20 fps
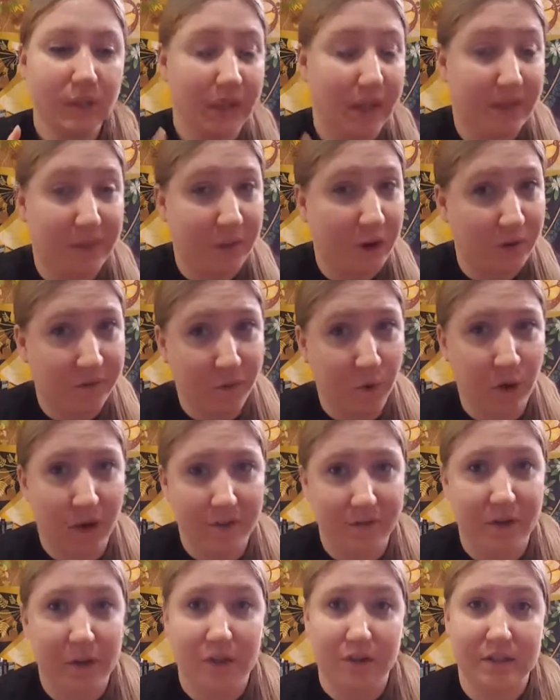therefore
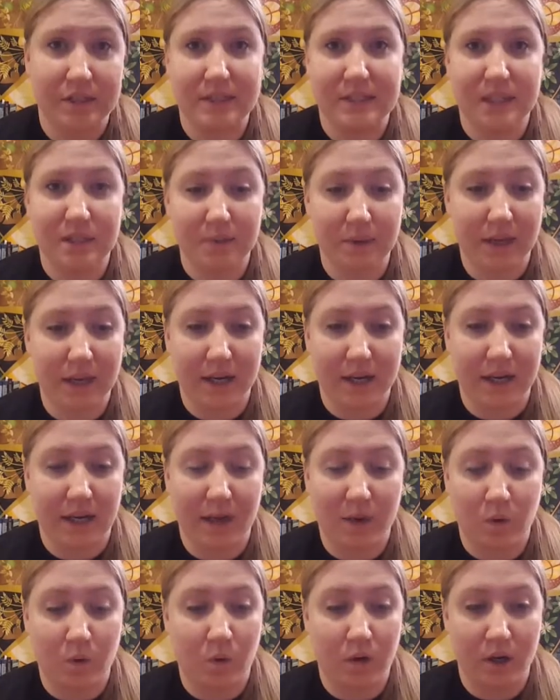have followed since the
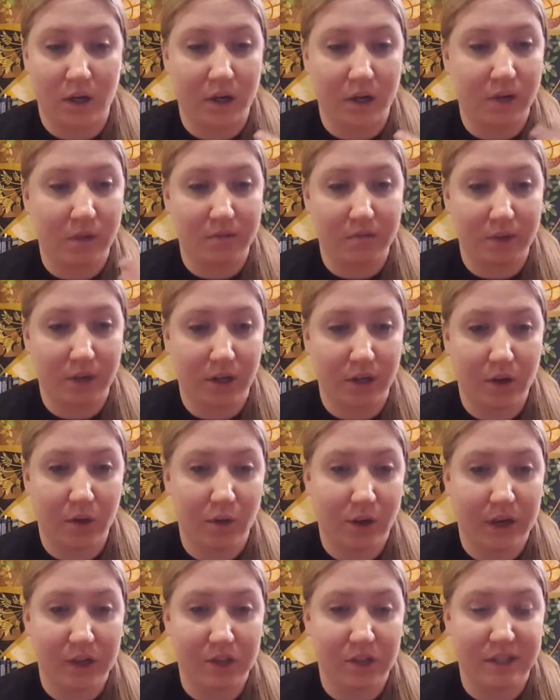beginning, or, you know,
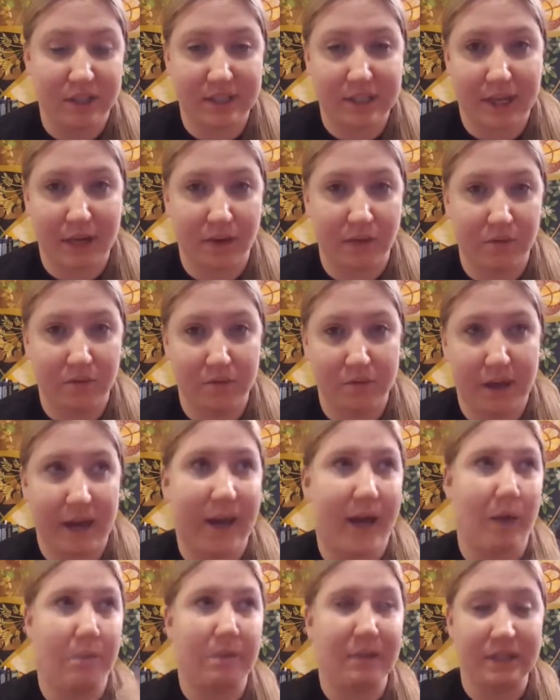I just have
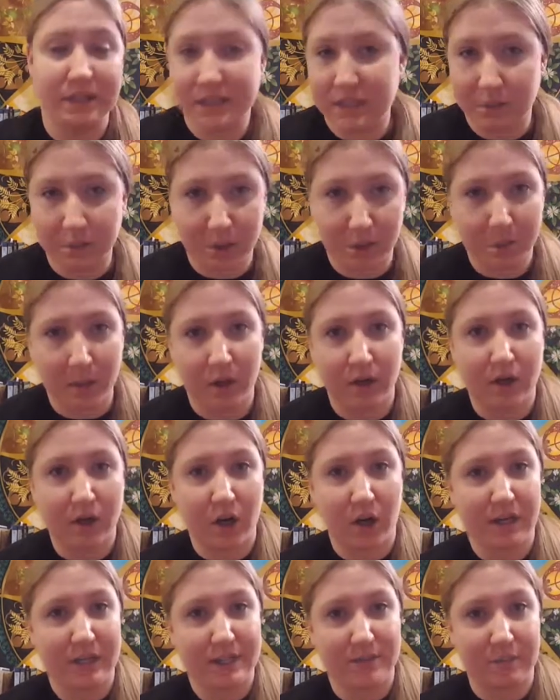happened to stumble upon an
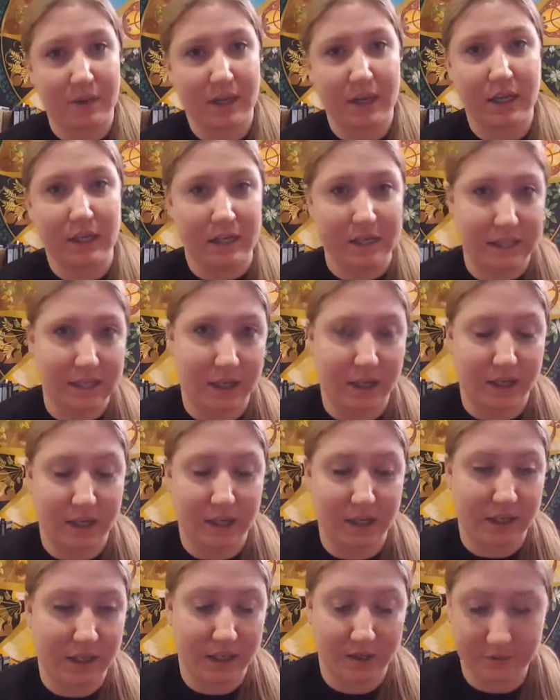artist making a deck and
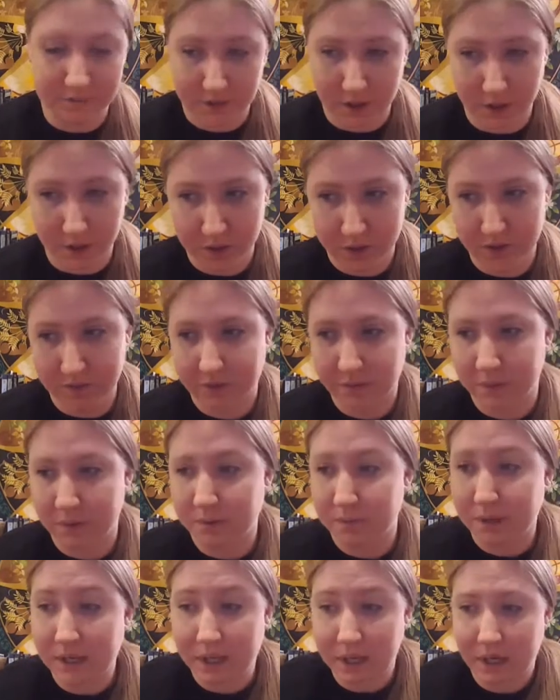again followed it from the
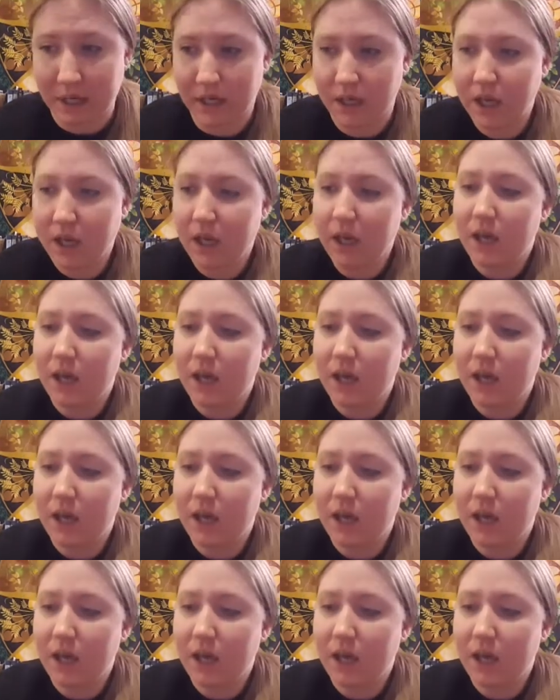beginning.